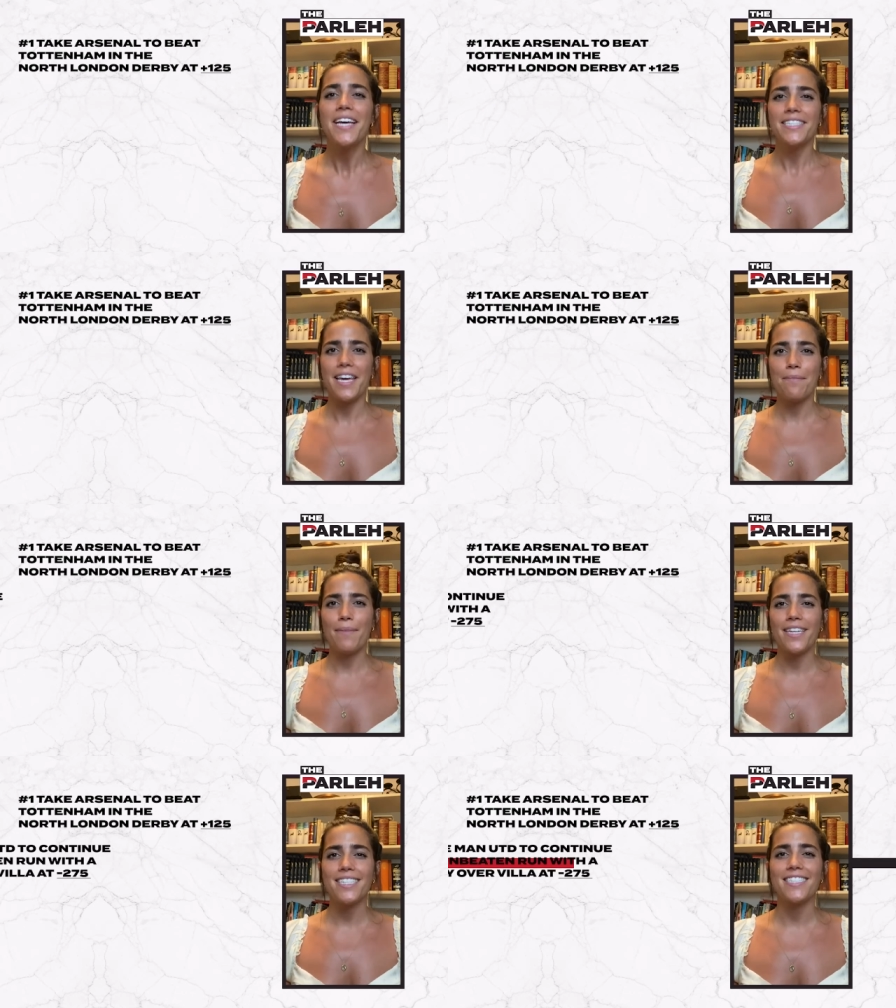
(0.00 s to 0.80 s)
Take
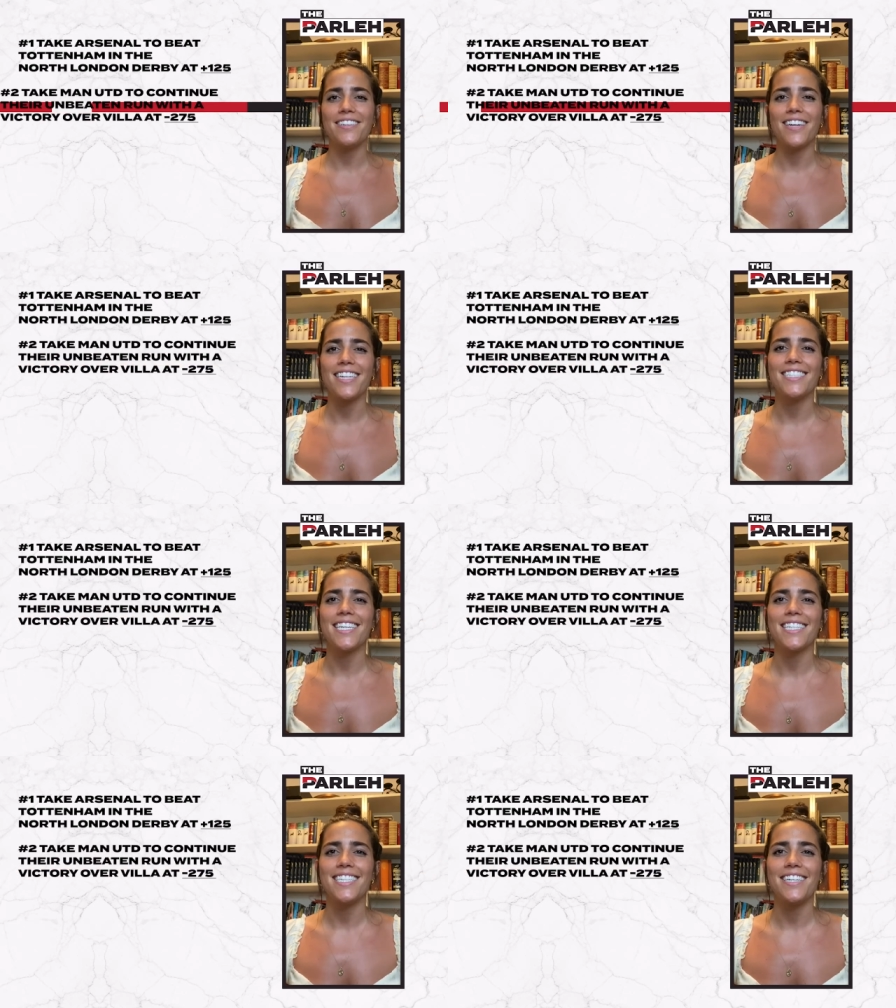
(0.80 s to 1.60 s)
Manchester United to
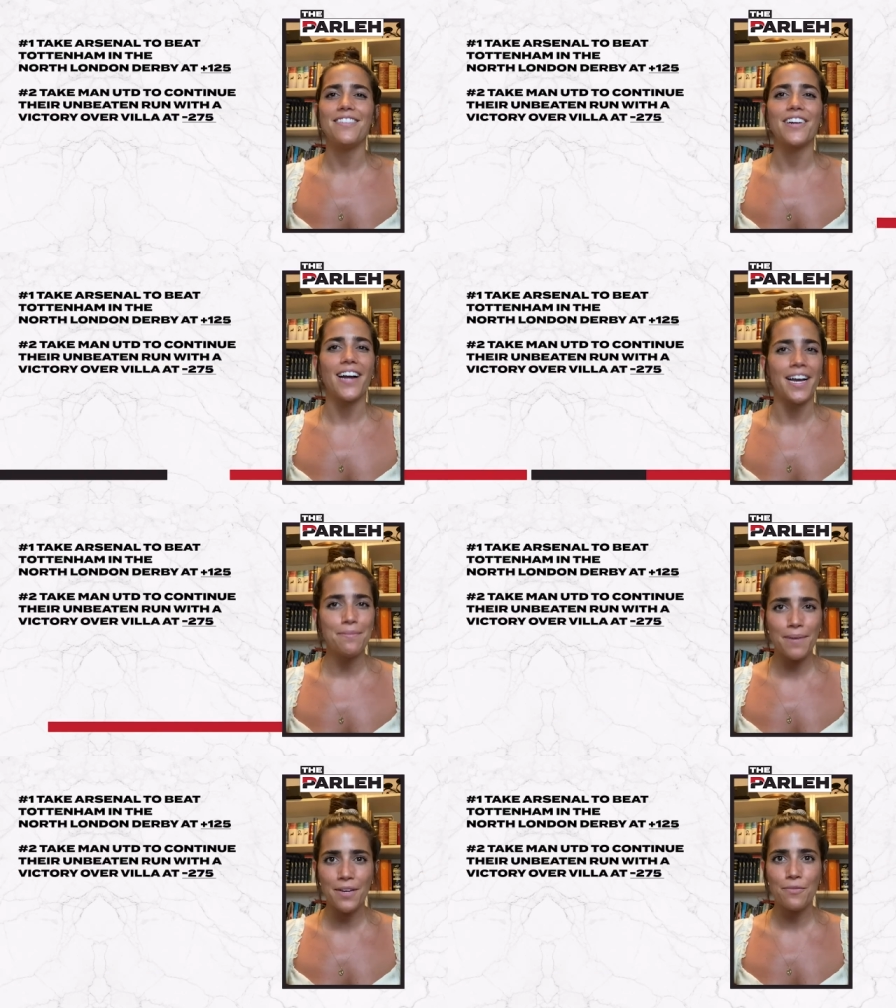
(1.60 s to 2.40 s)
continue their
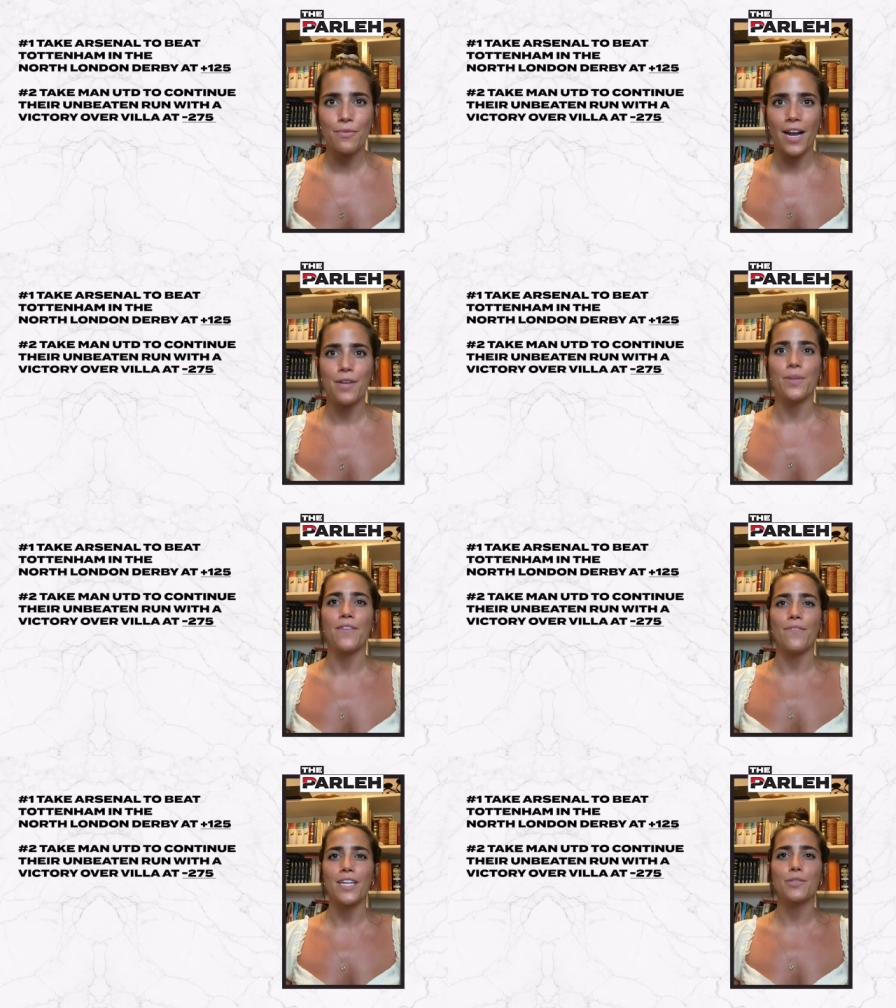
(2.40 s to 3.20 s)
unbeaten run with
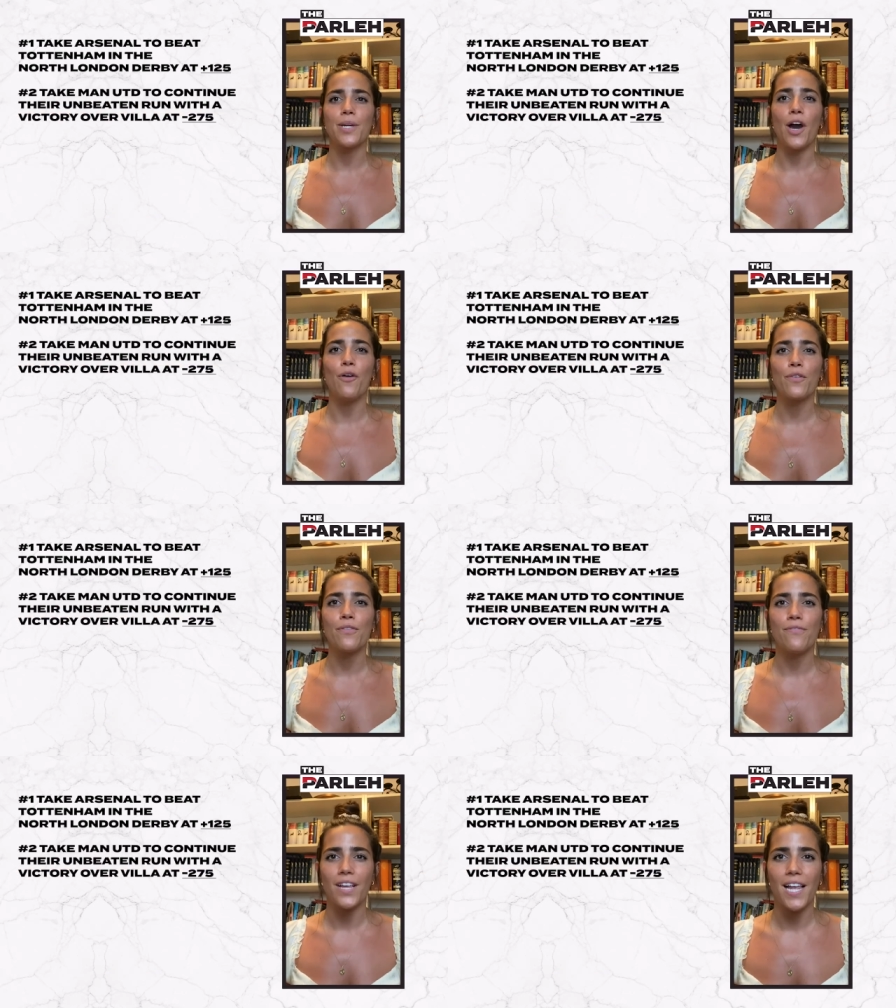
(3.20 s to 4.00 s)
a victory over
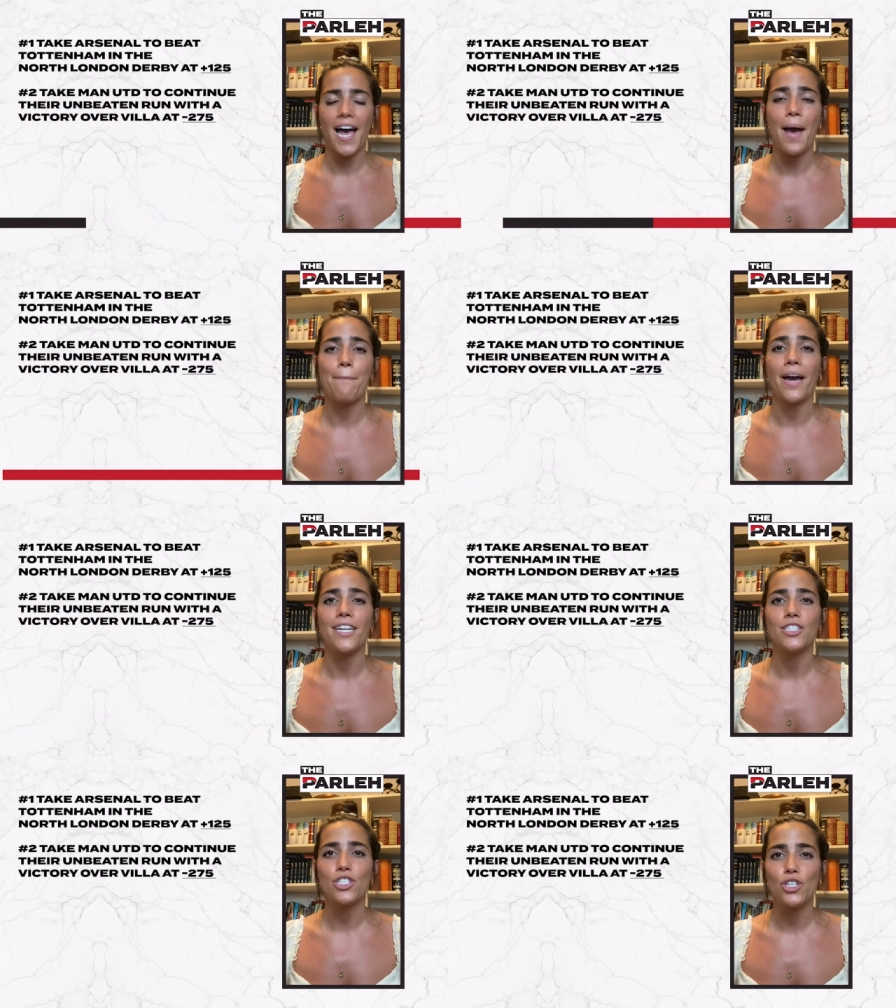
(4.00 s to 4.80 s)
Villa at
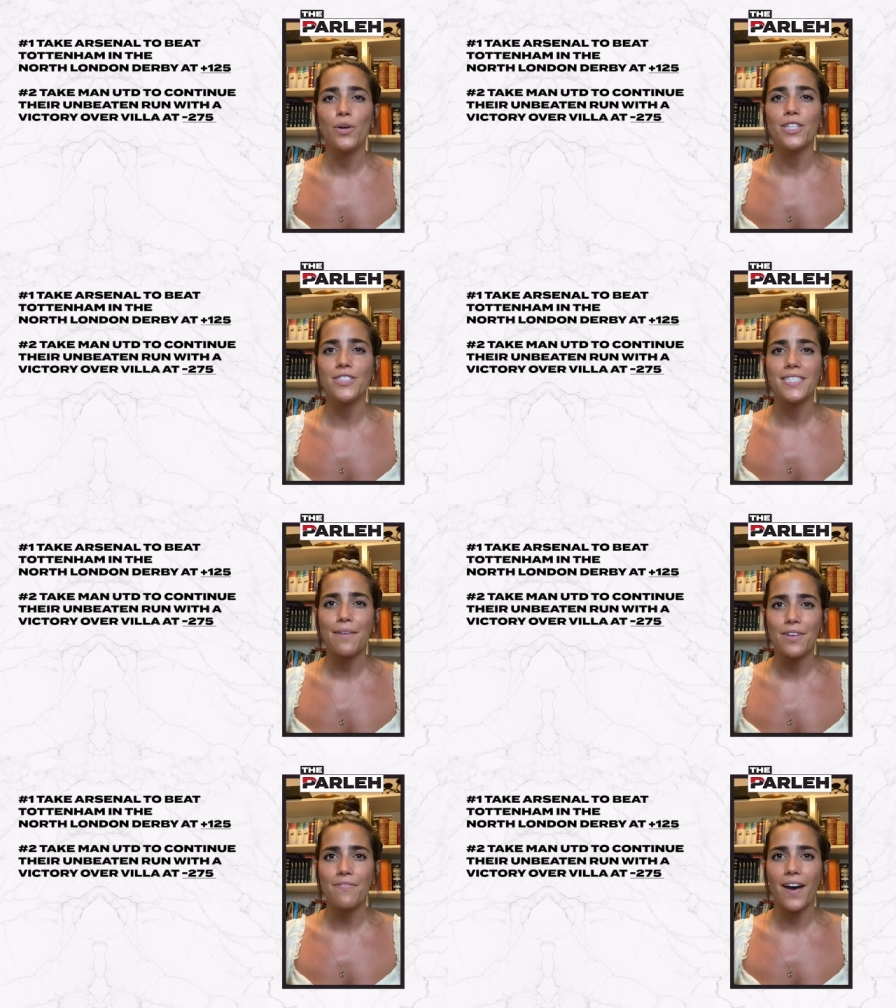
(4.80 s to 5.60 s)
minus
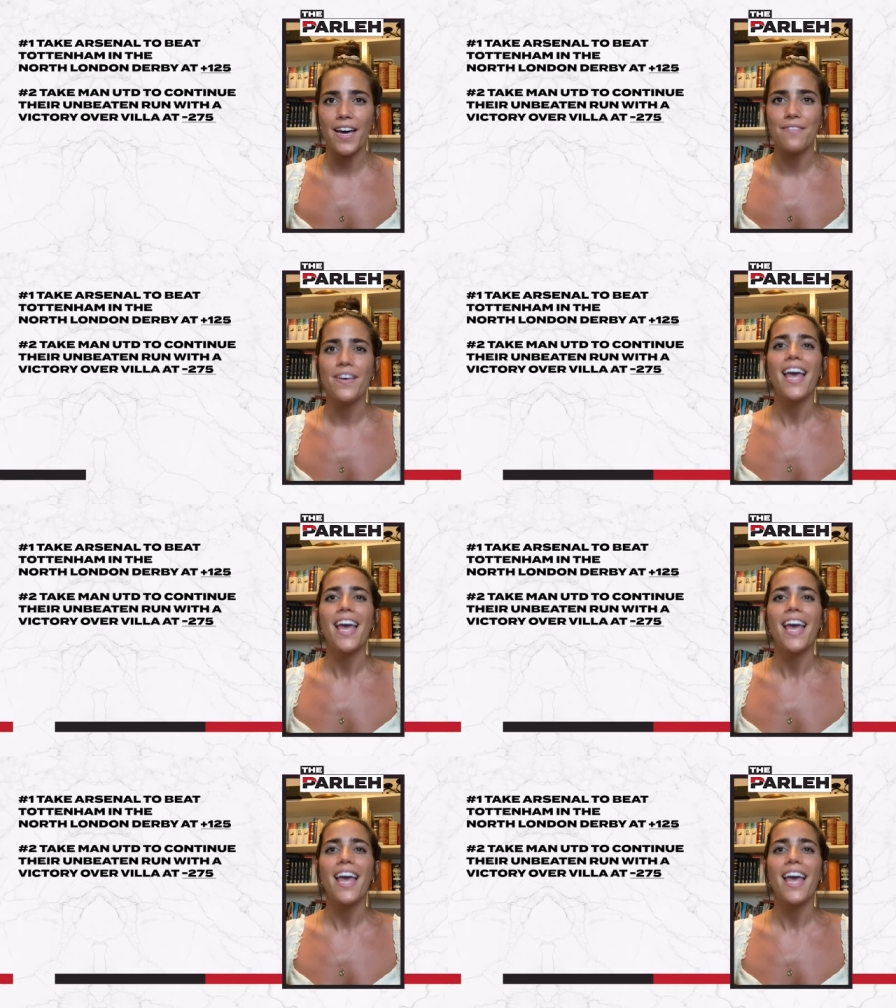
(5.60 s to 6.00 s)
275.